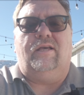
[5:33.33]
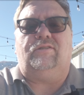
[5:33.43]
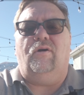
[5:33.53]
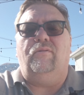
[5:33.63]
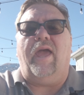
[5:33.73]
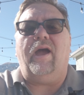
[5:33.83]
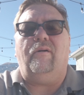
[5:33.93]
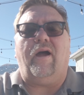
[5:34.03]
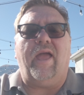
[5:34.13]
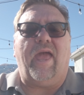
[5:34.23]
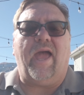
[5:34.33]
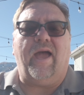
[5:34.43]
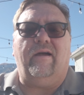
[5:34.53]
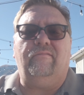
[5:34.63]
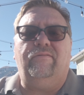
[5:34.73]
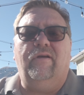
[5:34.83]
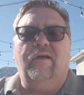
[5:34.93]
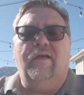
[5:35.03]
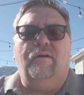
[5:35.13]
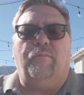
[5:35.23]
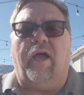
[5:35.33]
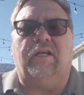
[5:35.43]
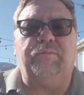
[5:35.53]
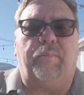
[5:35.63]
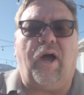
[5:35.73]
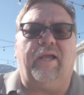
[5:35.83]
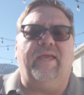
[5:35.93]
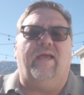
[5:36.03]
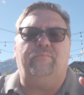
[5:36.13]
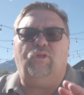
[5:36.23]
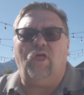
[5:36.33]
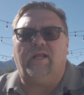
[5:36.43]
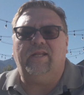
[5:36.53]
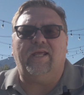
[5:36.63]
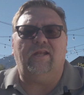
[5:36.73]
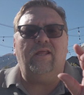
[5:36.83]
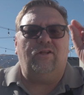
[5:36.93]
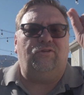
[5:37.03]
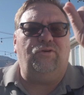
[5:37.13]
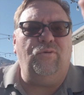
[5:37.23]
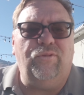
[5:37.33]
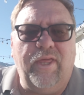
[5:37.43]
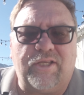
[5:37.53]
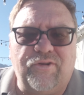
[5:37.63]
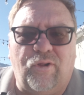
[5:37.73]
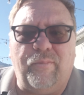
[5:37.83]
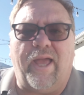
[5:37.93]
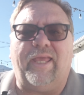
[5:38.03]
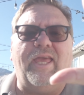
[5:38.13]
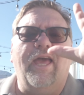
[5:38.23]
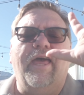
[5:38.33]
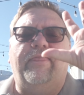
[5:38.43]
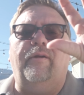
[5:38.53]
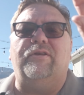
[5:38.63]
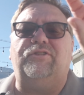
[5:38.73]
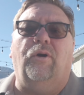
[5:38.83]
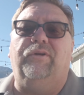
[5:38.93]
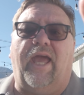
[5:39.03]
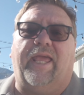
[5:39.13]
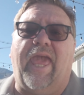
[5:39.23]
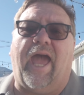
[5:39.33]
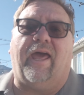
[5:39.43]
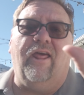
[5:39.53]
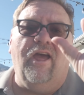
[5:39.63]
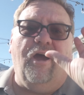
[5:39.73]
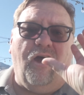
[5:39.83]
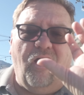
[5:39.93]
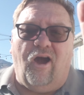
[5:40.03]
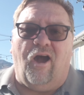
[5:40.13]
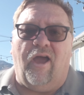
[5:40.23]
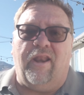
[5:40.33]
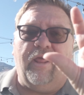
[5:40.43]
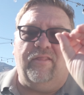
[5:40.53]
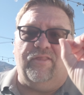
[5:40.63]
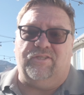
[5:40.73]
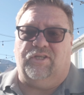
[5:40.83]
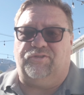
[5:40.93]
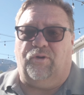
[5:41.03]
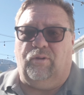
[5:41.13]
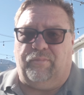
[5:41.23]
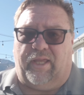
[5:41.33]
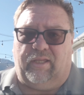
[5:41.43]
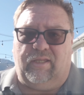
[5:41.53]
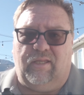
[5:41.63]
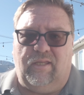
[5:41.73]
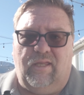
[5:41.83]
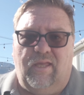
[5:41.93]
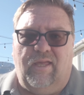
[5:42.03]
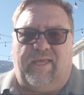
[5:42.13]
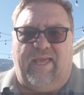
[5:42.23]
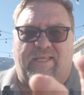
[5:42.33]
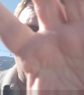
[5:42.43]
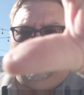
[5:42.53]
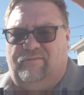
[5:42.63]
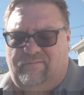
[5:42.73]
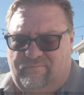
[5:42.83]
so now I have my Osmo Pocket plugged in to the external mic. There is no dead cat on this external mic. Okay, because it